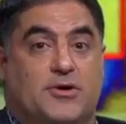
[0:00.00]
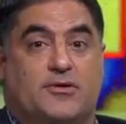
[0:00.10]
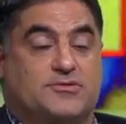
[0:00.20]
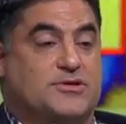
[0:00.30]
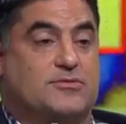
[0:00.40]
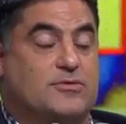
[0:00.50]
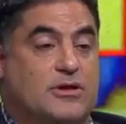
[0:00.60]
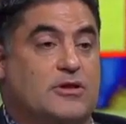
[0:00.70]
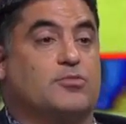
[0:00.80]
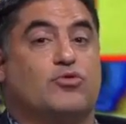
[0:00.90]
I was a
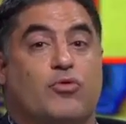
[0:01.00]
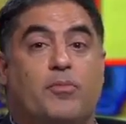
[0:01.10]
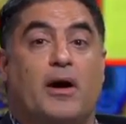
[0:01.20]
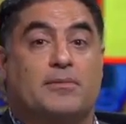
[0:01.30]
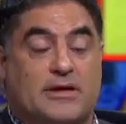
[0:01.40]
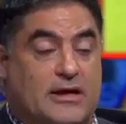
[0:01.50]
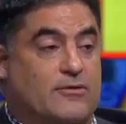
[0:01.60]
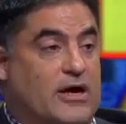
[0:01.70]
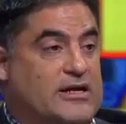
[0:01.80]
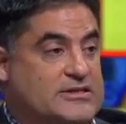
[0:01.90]
liberal Republican,
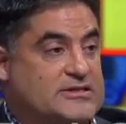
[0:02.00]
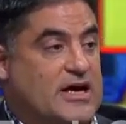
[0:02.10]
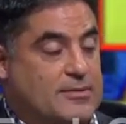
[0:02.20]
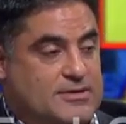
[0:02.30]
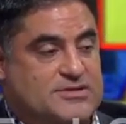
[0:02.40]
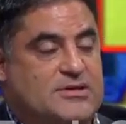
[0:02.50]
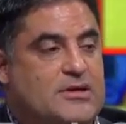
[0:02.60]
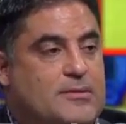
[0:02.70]
right, at the time, as uh-huh.